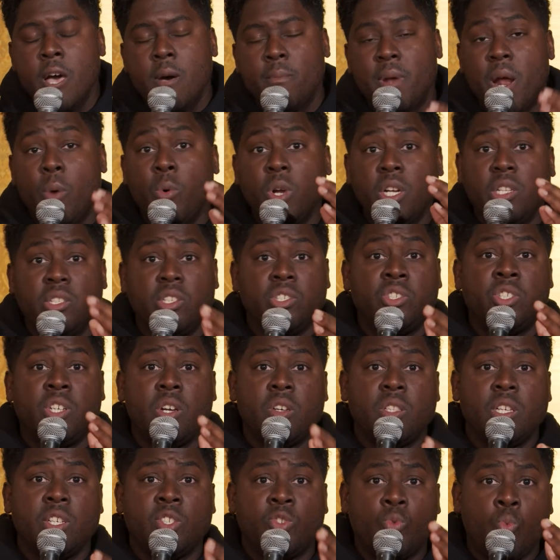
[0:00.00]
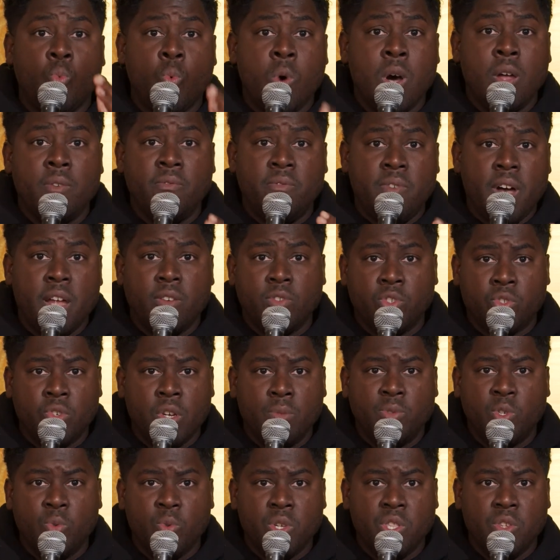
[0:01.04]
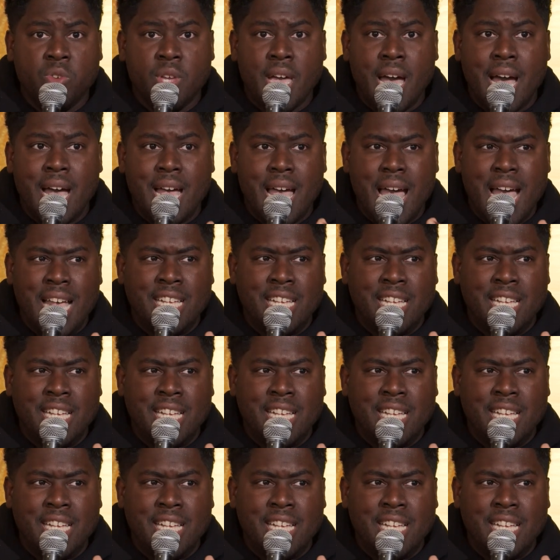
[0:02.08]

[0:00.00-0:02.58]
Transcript: But I wanted to share this one final scripture with you guys.